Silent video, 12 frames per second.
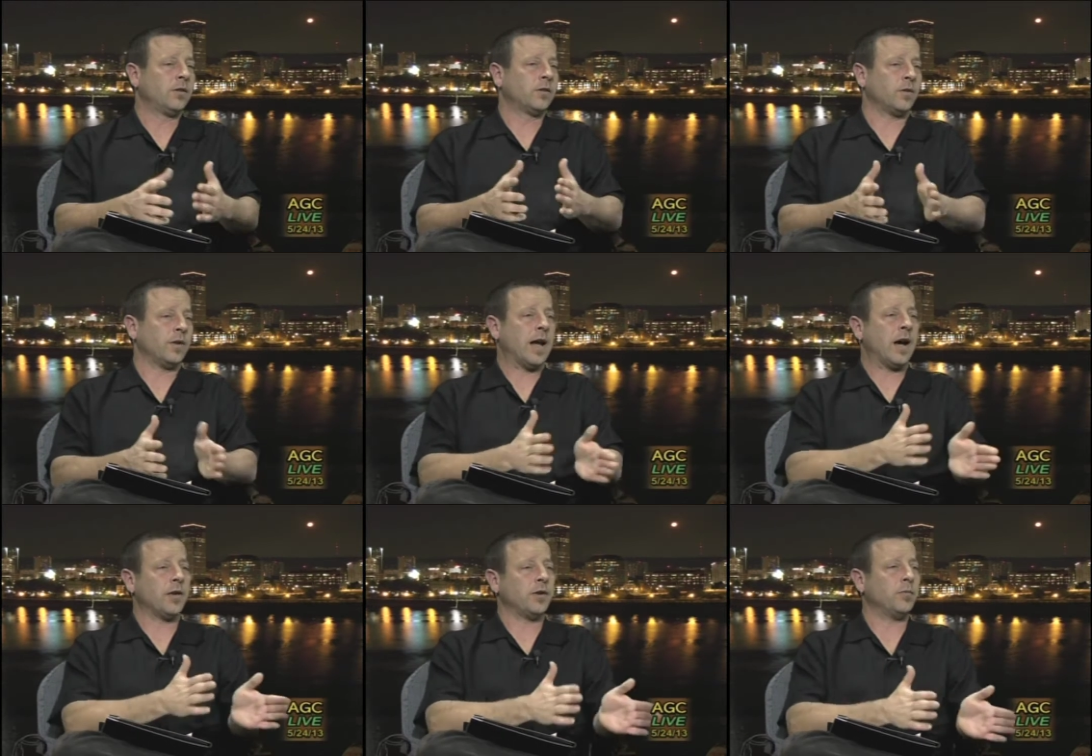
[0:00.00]
So
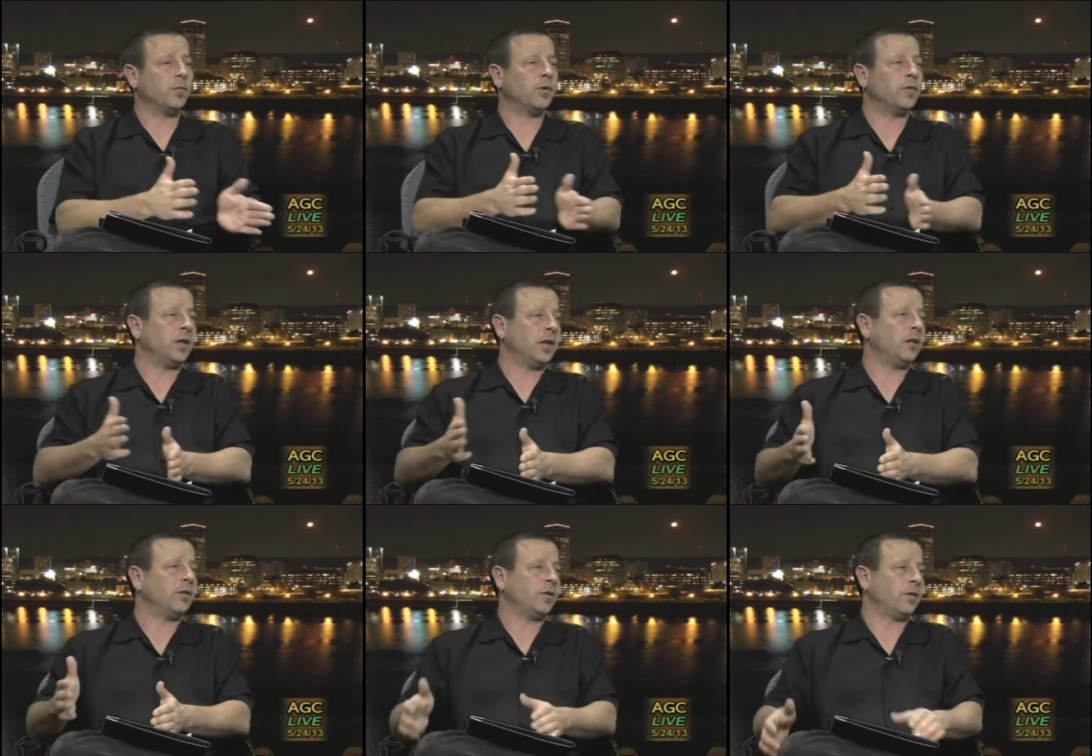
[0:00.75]
now they're moving
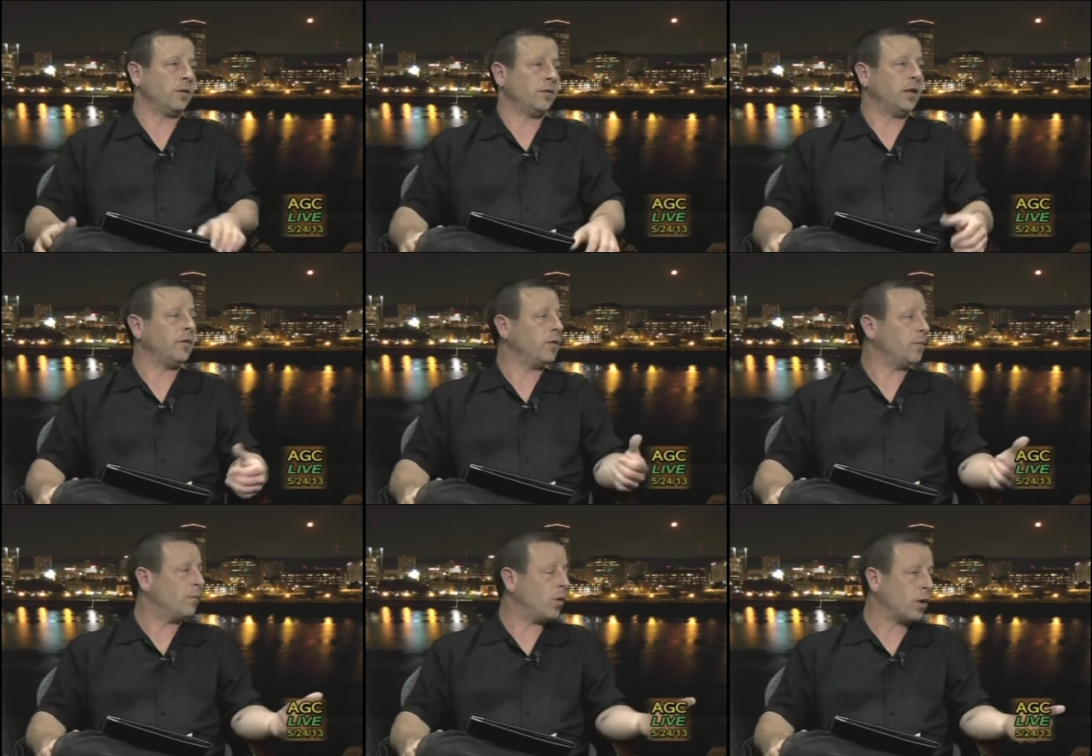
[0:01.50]
into
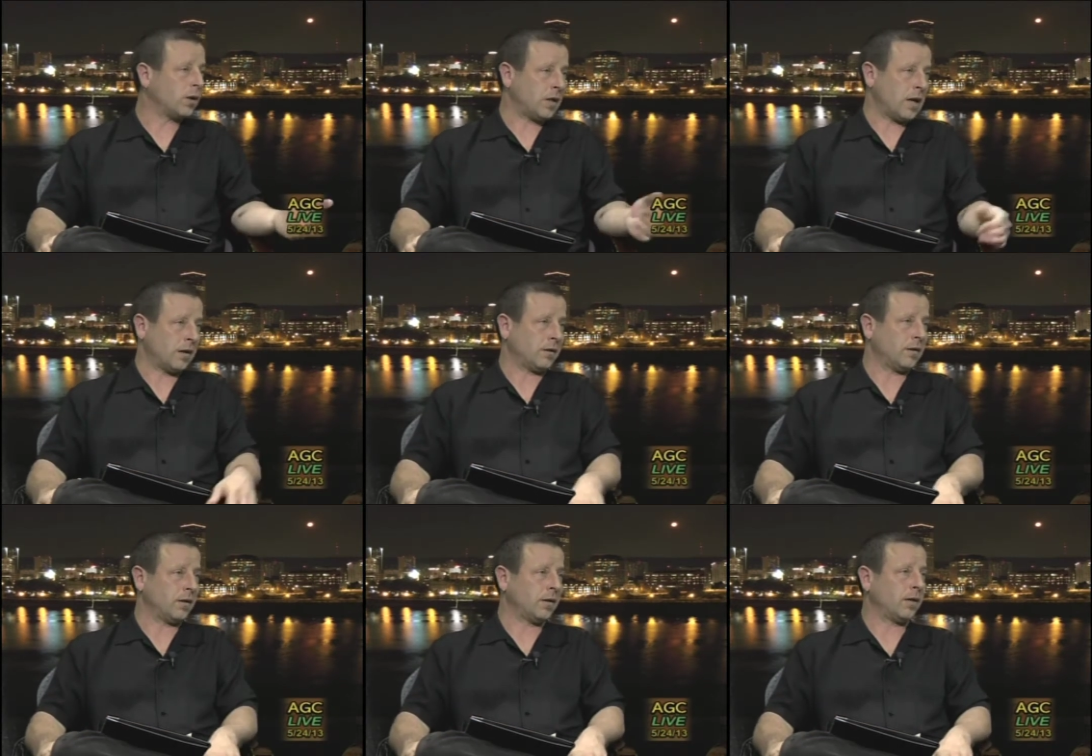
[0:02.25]
even more
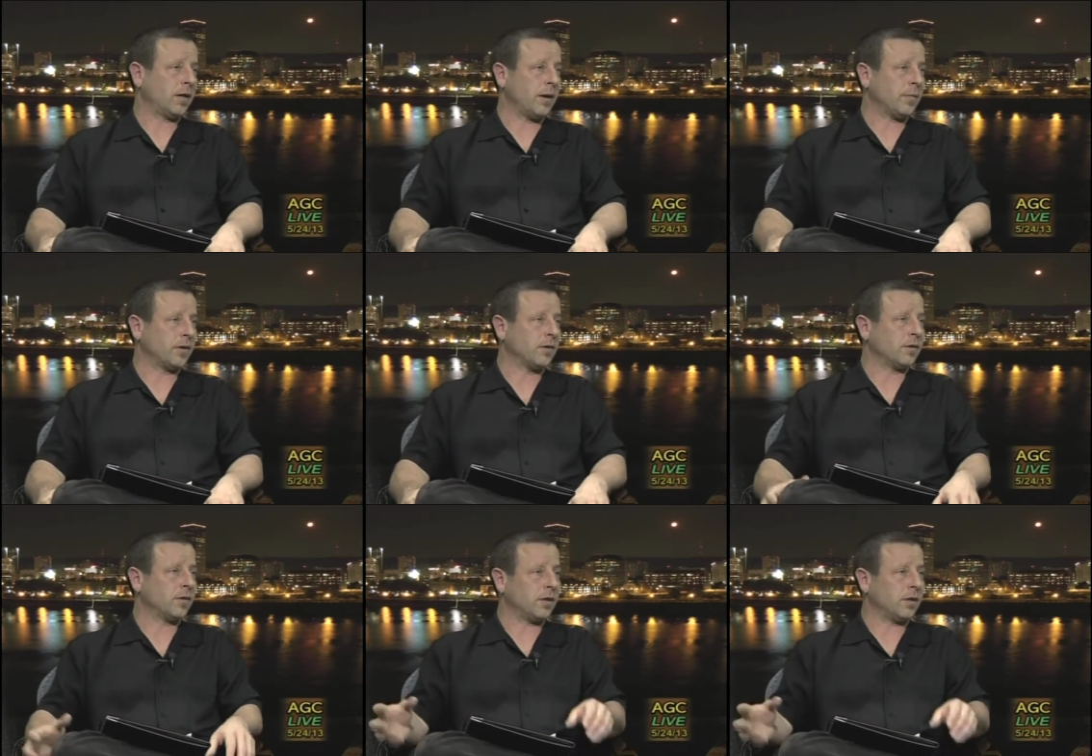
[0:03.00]
toxic chemicals